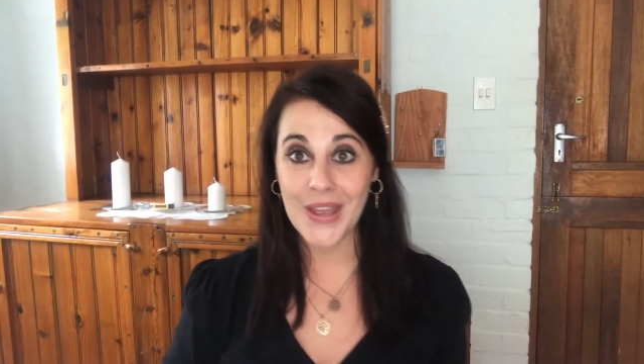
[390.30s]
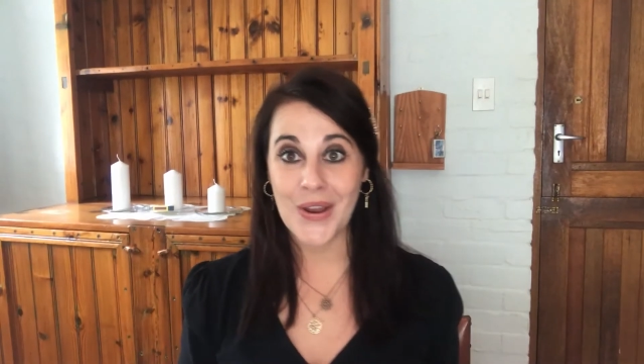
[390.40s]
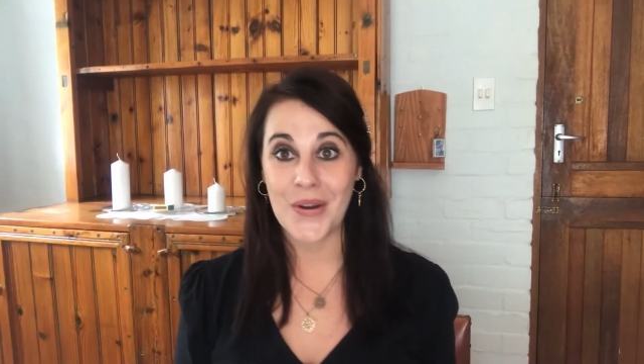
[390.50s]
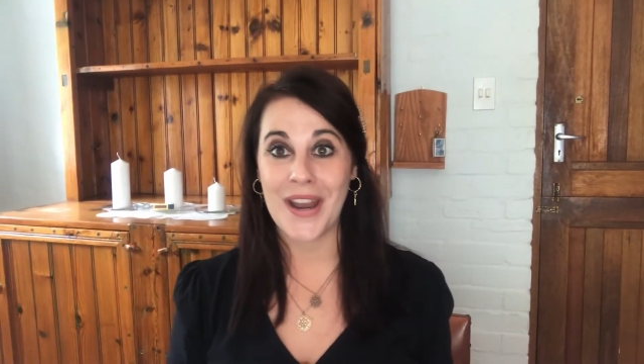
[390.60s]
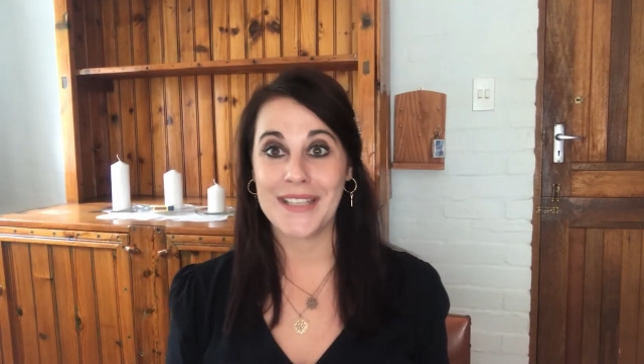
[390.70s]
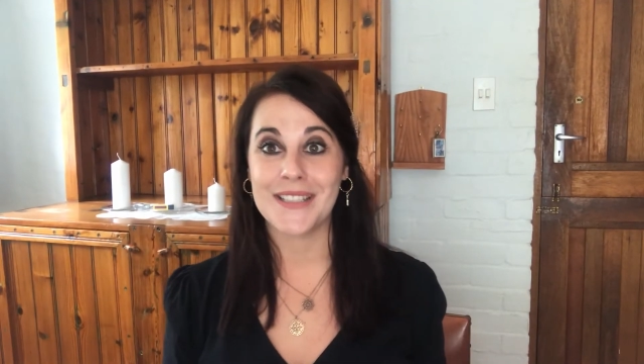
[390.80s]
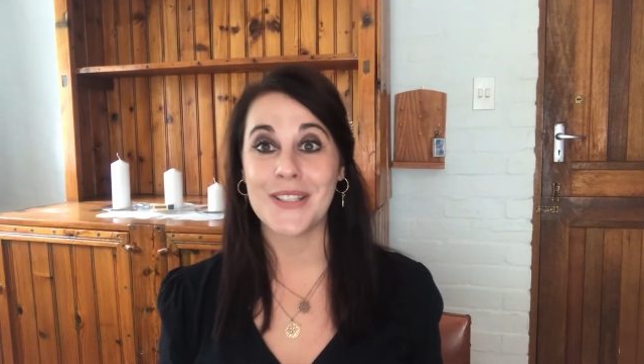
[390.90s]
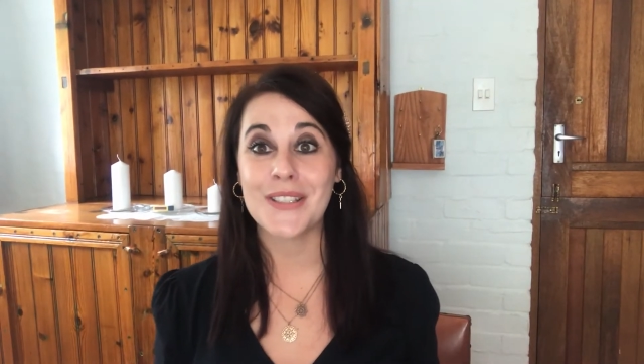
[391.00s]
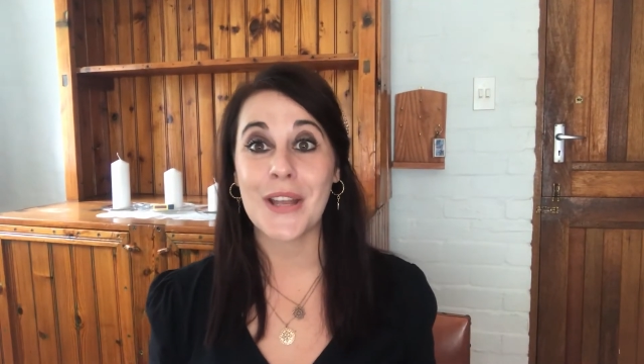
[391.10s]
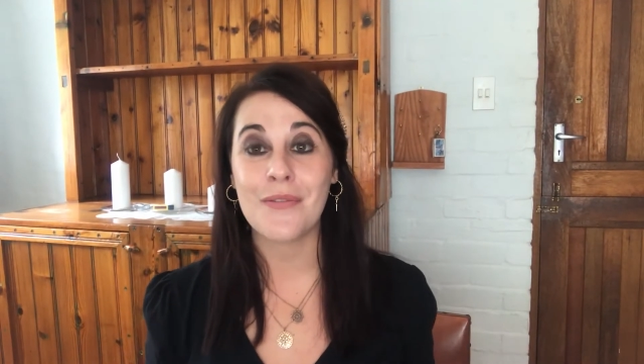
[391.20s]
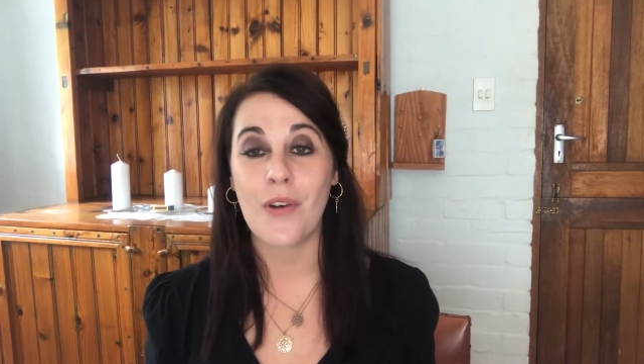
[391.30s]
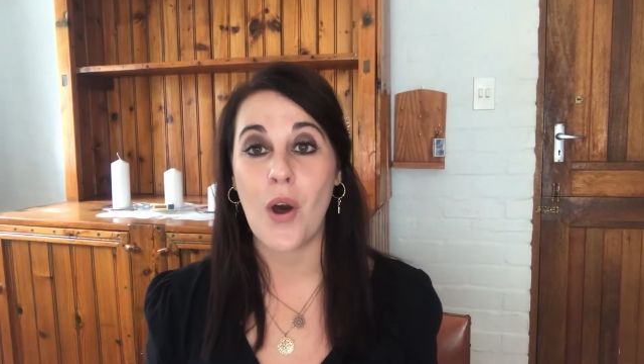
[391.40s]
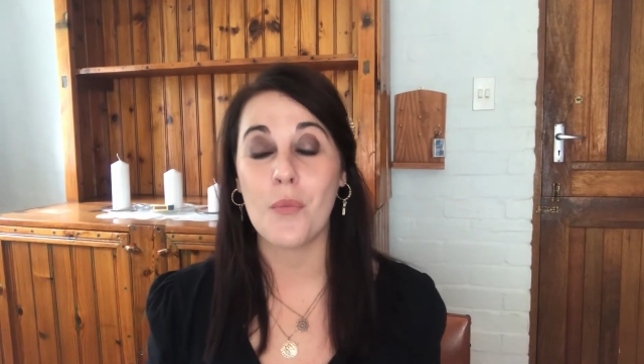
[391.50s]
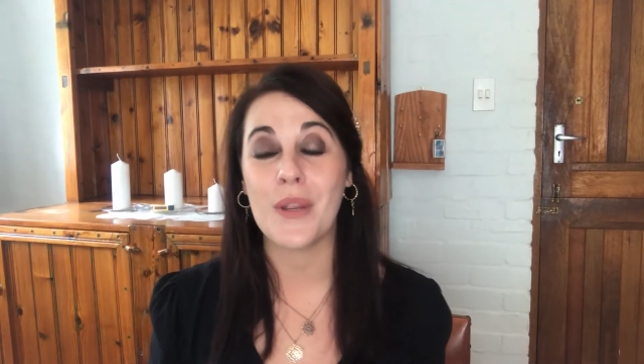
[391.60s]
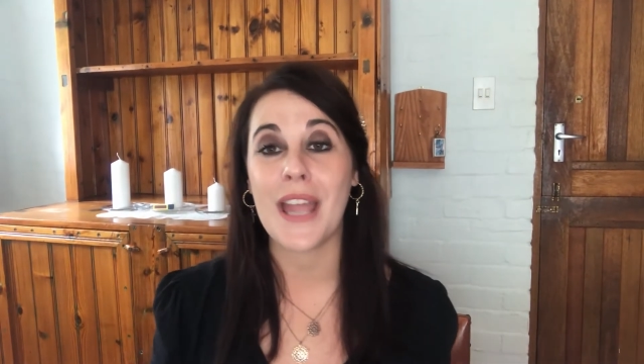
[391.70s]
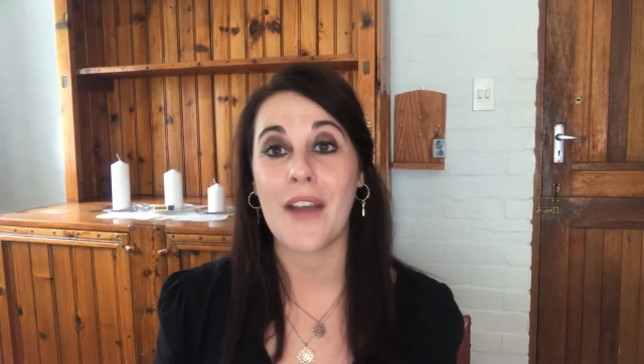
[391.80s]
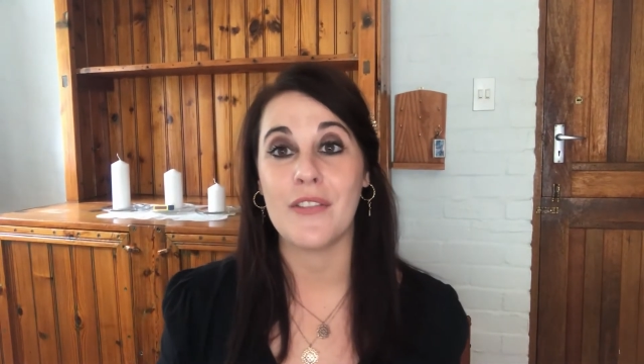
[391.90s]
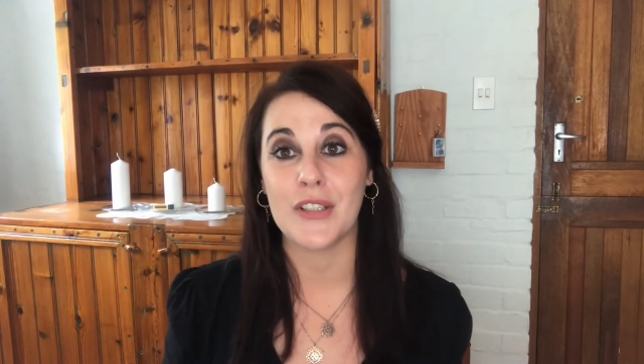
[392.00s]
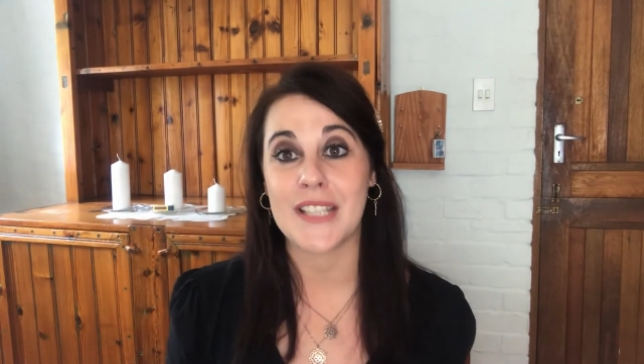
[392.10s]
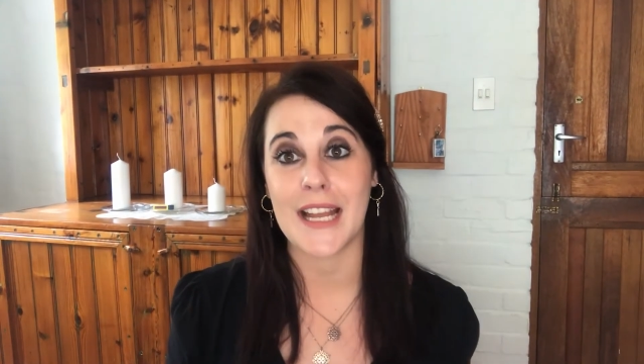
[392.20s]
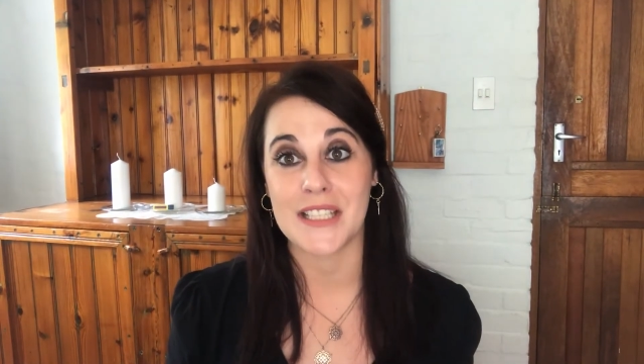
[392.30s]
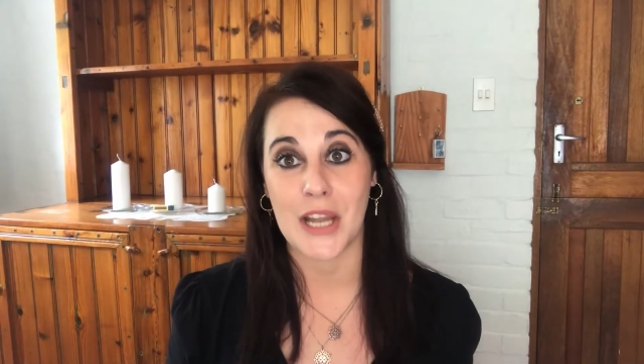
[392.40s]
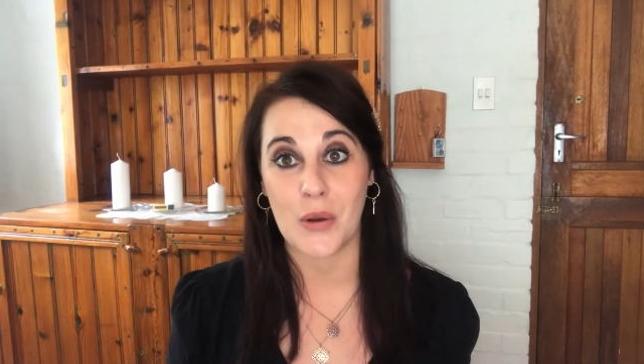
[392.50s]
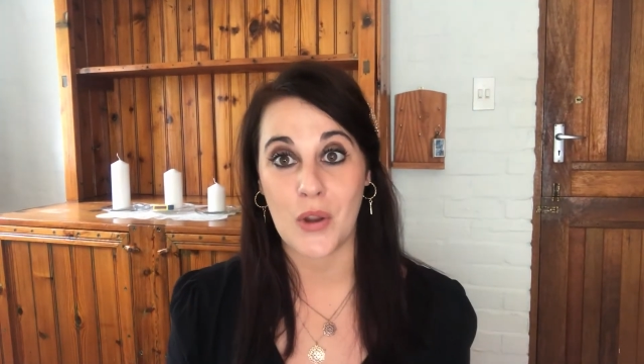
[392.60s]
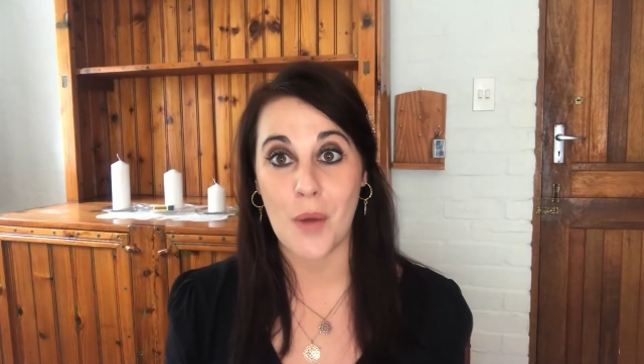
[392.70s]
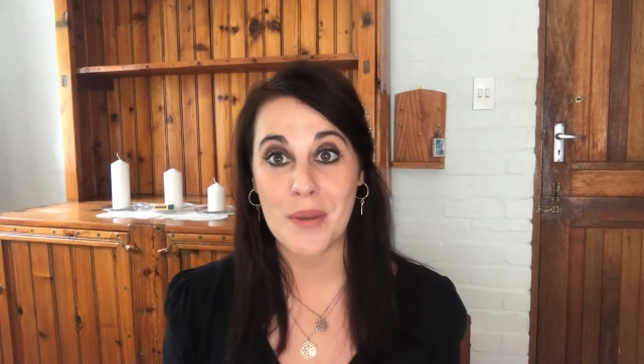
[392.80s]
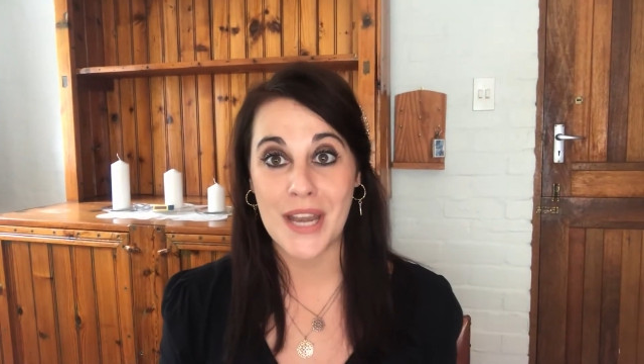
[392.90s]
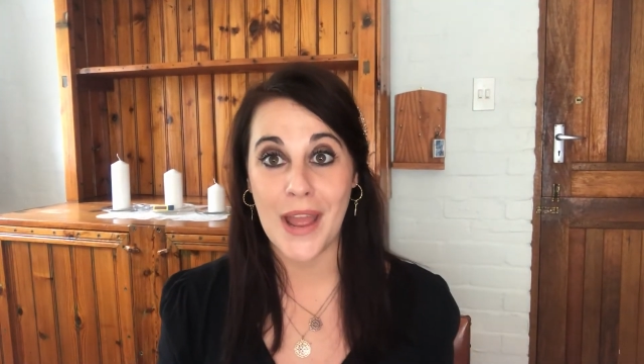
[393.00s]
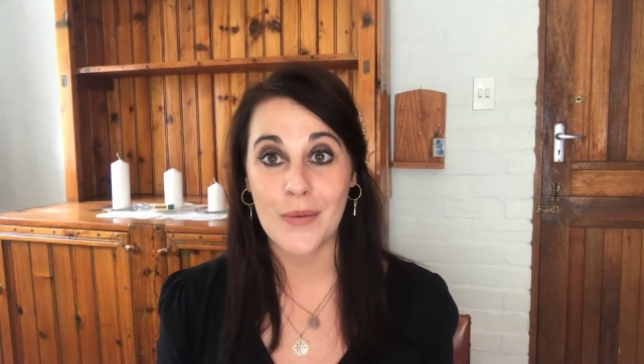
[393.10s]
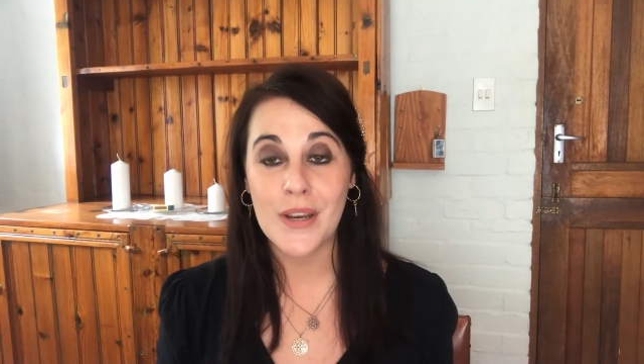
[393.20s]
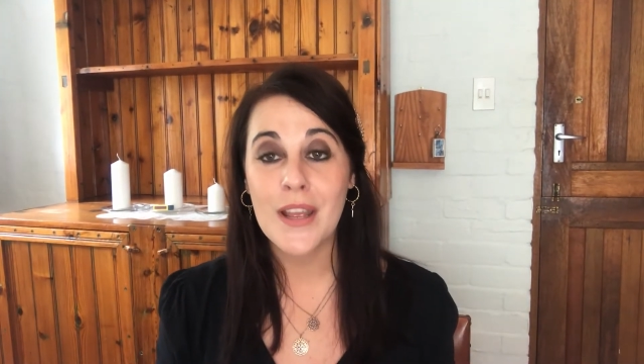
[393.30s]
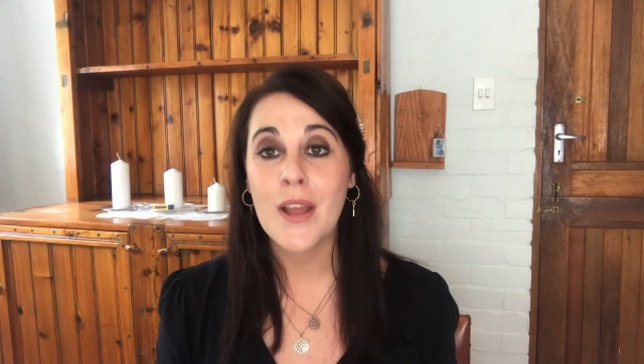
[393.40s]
Alright, so far we have looked at our common noun,